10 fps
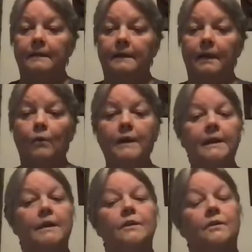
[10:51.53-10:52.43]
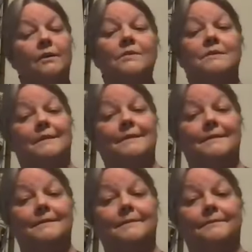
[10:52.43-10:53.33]
Now, when can you use
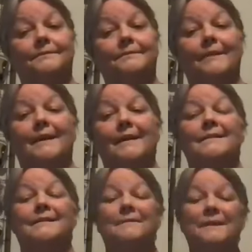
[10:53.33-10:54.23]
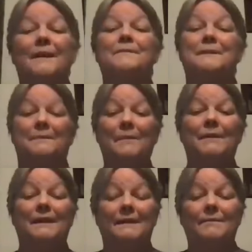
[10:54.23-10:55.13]
this? Sometimes it might
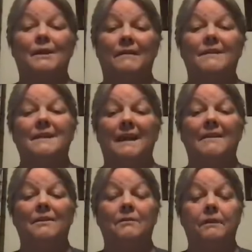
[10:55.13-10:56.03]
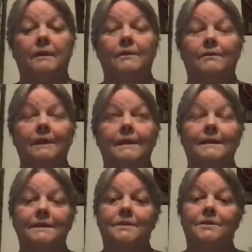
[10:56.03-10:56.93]
be in the middle of the day that you think you really
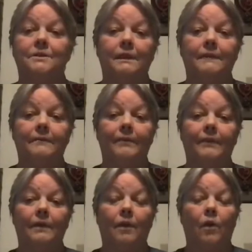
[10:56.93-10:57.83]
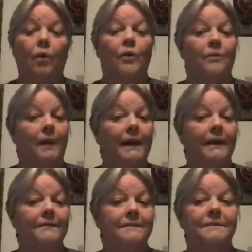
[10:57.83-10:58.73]
need to do it. Or you might
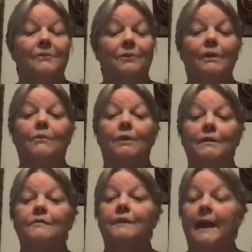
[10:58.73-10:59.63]
have something really wonderful